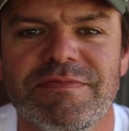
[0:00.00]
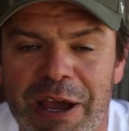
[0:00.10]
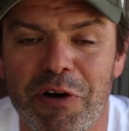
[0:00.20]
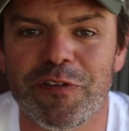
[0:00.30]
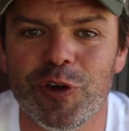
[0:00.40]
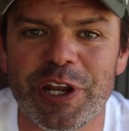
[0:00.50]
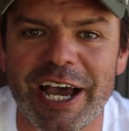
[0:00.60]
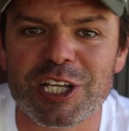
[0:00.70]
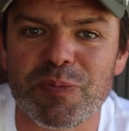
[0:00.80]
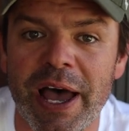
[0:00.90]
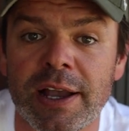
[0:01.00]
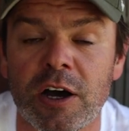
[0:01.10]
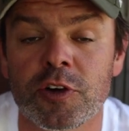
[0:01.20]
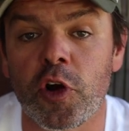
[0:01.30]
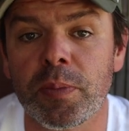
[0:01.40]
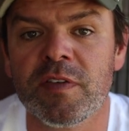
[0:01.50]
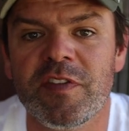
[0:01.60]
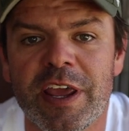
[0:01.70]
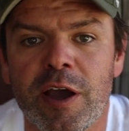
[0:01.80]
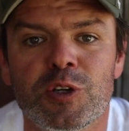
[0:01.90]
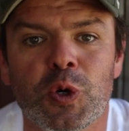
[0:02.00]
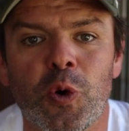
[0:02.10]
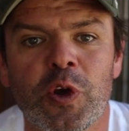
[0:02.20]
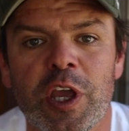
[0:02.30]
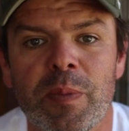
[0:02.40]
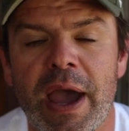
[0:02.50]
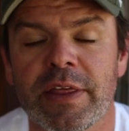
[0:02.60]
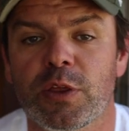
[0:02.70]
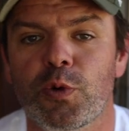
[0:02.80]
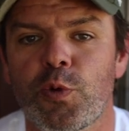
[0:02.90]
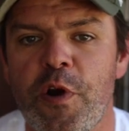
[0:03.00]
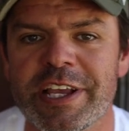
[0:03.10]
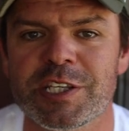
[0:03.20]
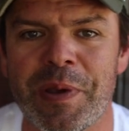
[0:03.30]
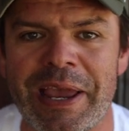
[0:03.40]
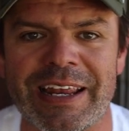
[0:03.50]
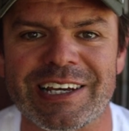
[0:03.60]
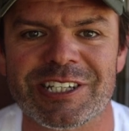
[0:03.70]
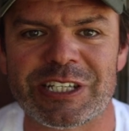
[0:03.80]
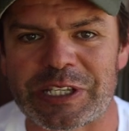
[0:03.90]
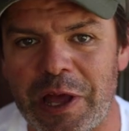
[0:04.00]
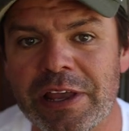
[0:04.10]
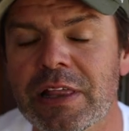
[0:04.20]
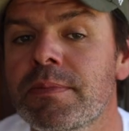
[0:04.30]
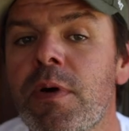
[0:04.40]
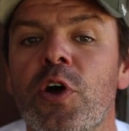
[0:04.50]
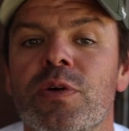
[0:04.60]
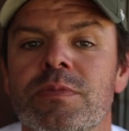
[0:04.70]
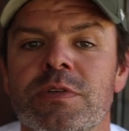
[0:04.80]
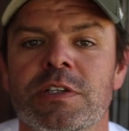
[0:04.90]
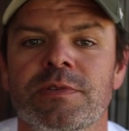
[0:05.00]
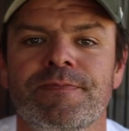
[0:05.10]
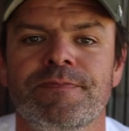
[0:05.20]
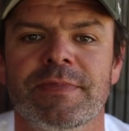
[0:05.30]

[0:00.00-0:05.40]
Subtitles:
Now, a few days back, I dropped a video talking about the ResMed cellular modems